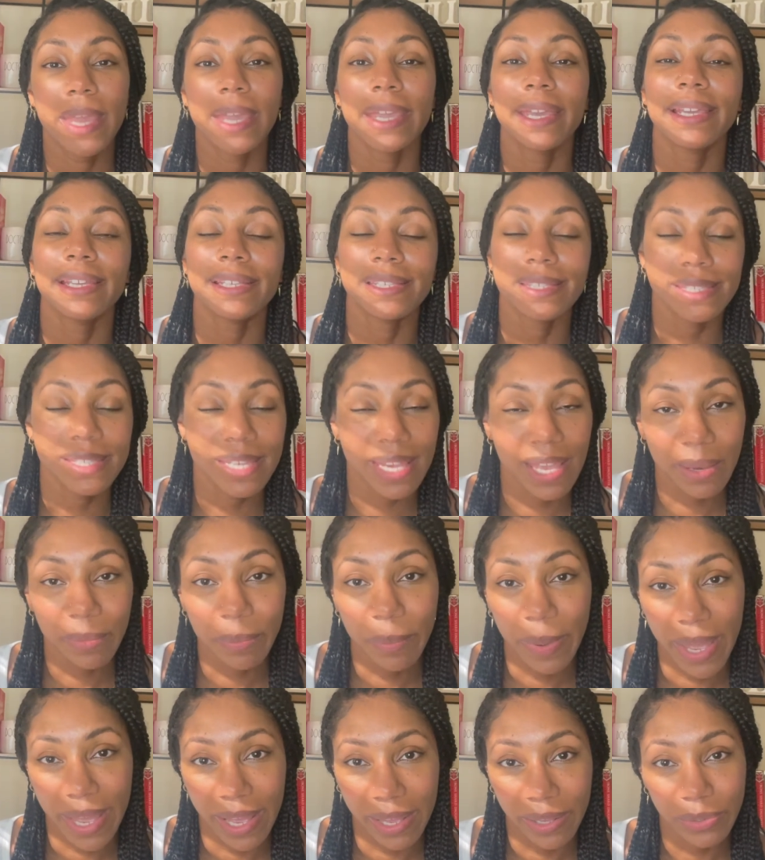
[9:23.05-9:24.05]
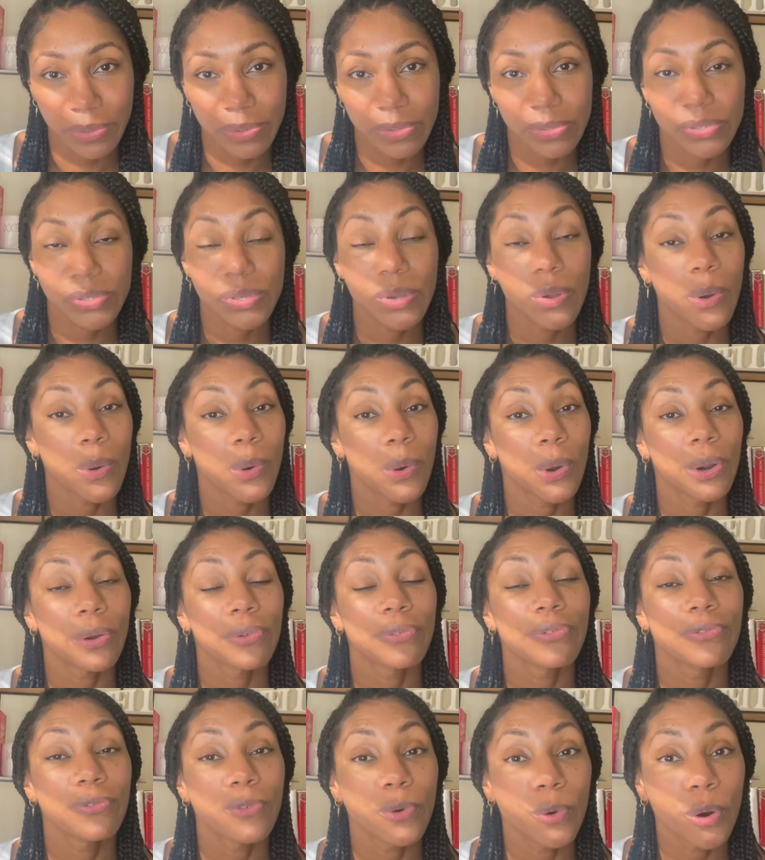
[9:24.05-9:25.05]
He's 10 pounds or
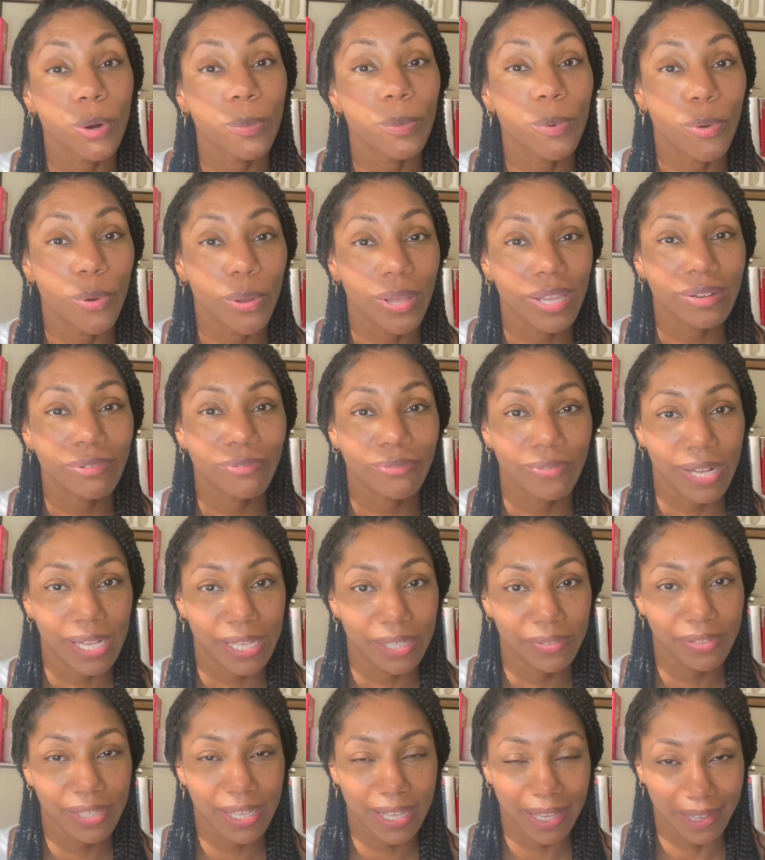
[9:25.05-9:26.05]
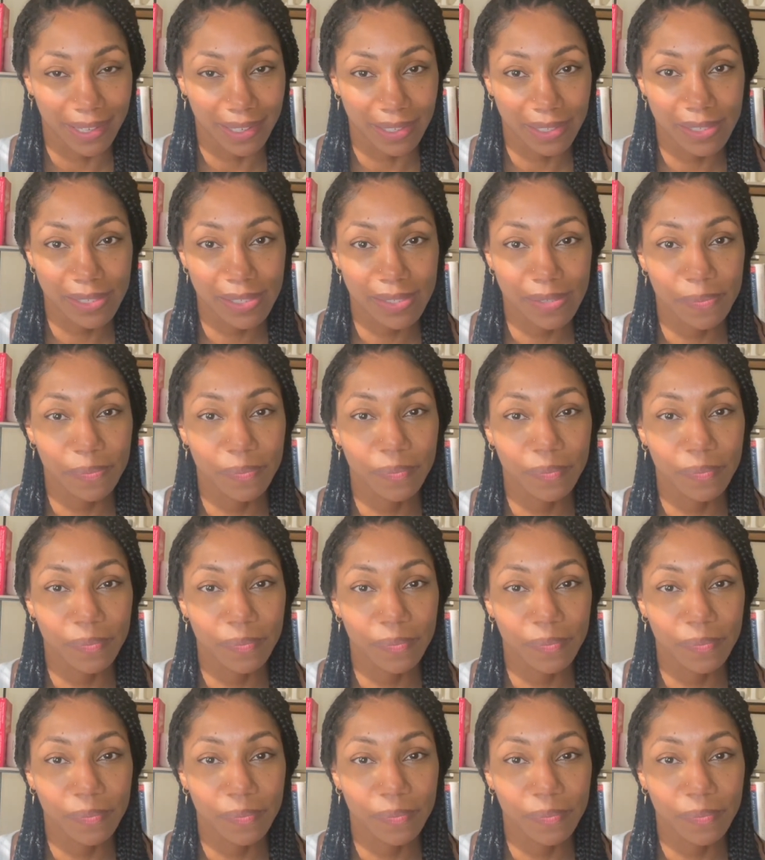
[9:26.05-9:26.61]
4.5 kgs.